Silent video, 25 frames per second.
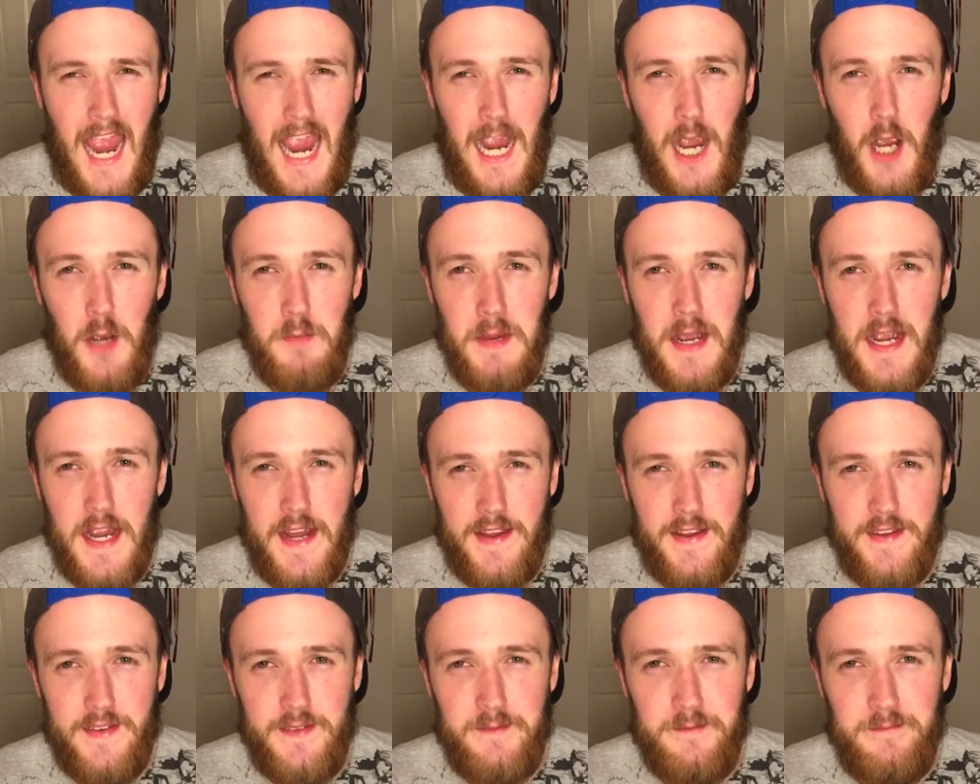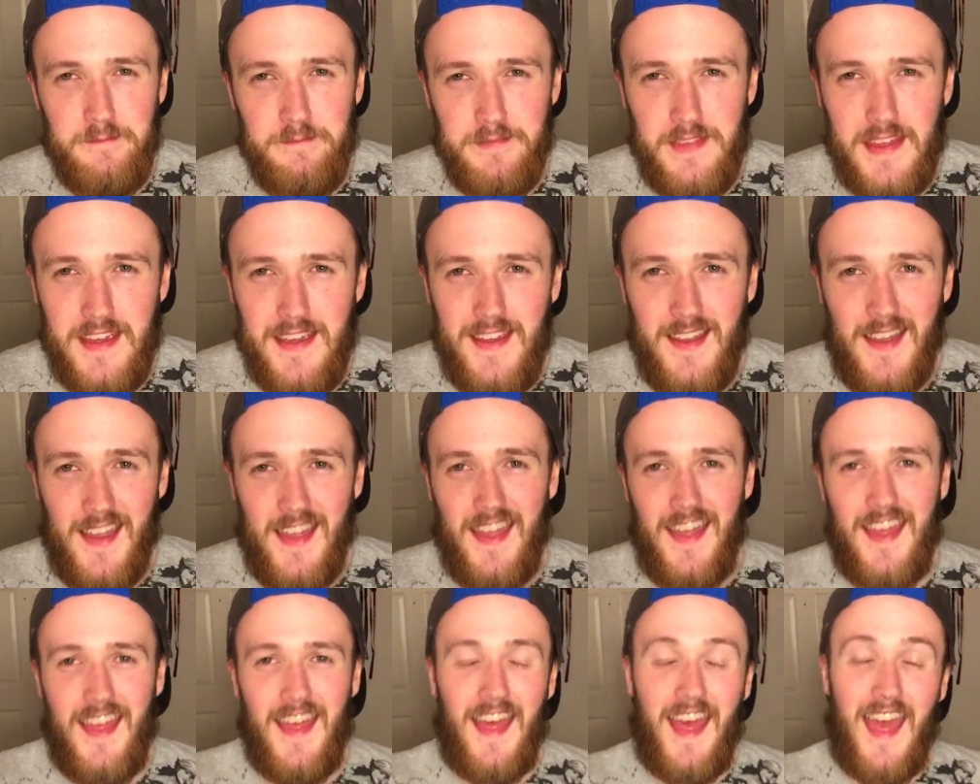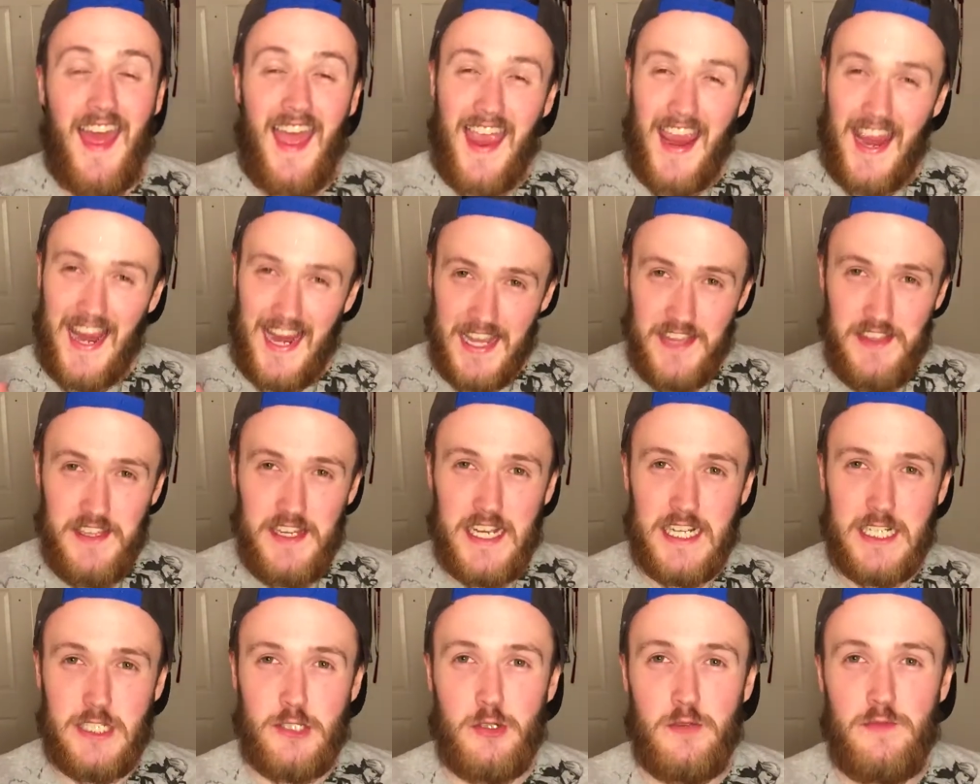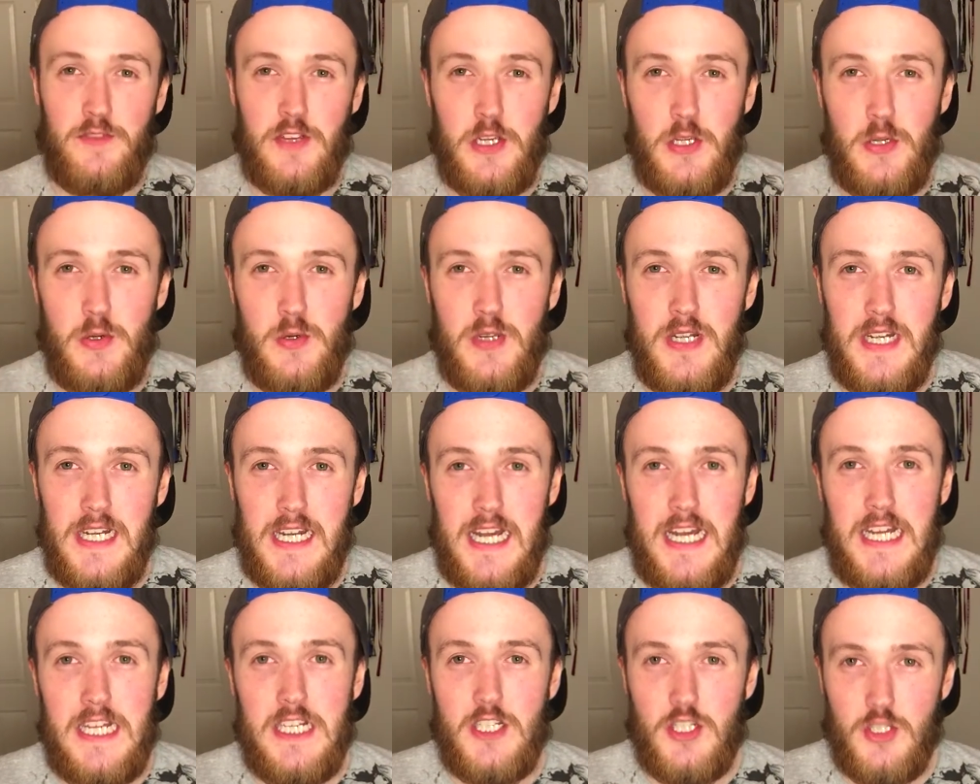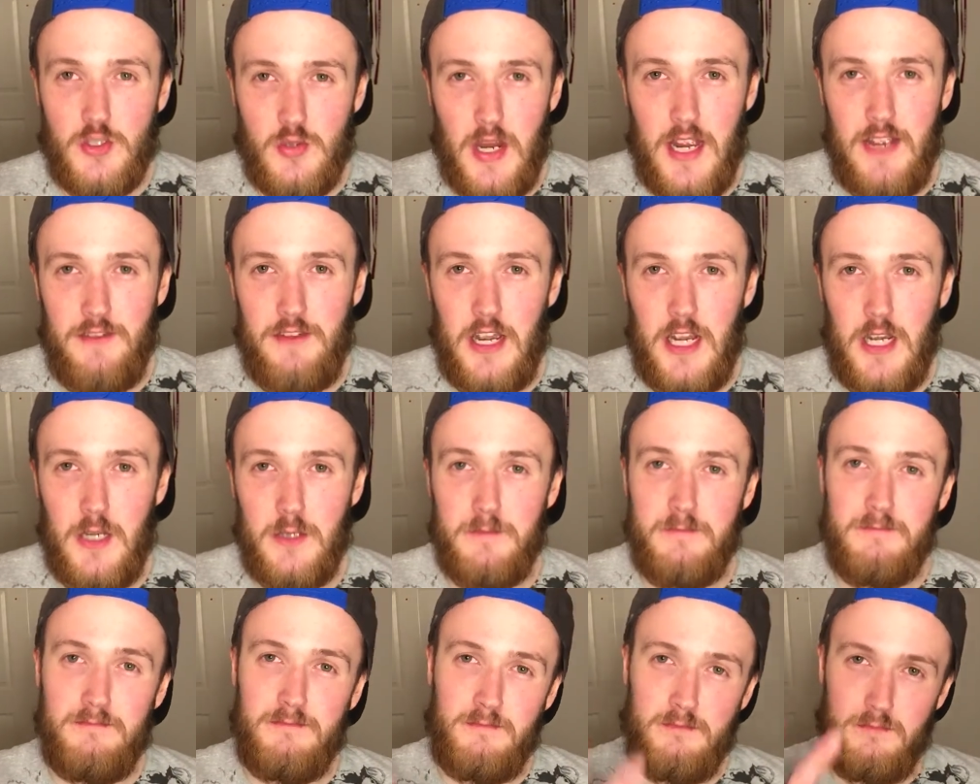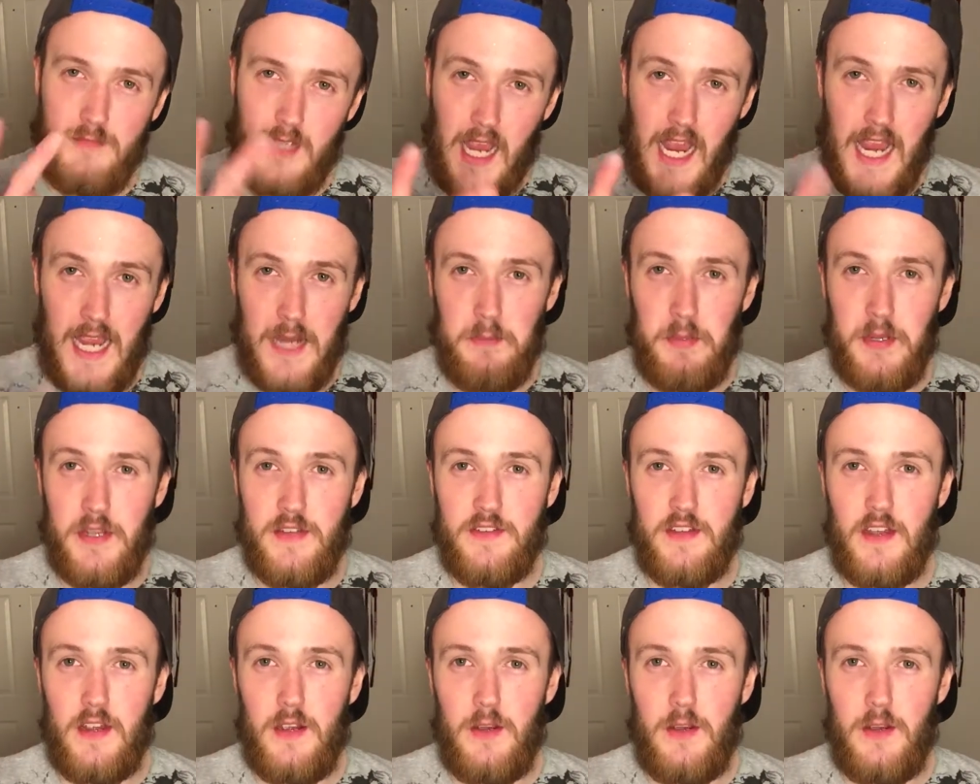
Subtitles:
out of my head. In the next review, Trav out, and peace